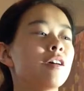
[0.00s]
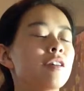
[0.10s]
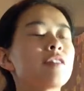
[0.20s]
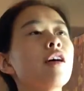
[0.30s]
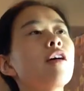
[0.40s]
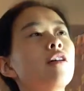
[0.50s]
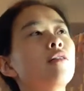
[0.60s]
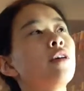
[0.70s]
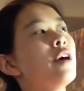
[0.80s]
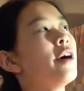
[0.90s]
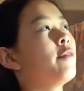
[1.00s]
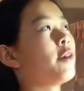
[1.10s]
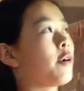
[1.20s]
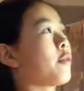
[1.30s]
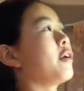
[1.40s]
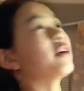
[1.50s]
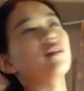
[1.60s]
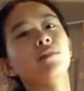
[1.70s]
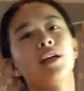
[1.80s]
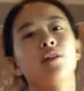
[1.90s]
So we were going to go
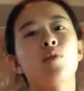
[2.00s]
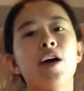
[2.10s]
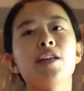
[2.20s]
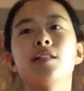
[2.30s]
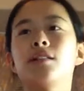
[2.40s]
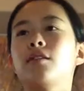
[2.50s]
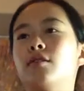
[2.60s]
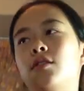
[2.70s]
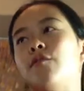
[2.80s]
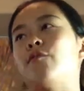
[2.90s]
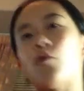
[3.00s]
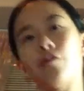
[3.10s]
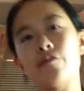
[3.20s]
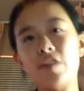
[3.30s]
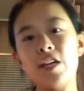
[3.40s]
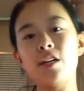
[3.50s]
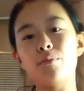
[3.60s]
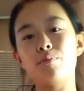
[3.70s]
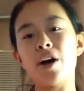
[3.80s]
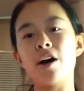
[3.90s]
lengthwise. I think it was 4
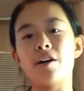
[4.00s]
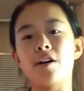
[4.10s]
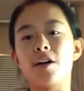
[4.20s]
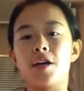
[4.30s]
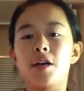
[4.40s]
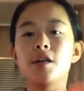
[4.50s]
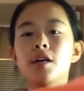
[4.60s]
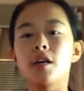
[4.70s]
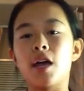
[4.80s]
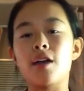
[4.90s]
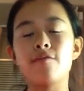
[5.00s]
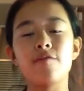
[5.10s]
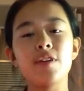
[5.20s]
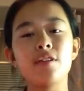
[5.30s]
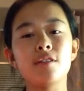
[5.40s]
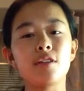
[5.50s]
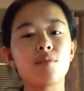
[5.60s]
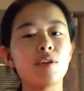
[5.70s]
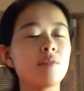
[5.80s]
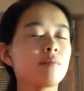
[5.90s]
feet by 8 feet this
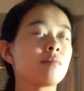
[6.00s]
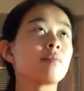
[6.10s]
way.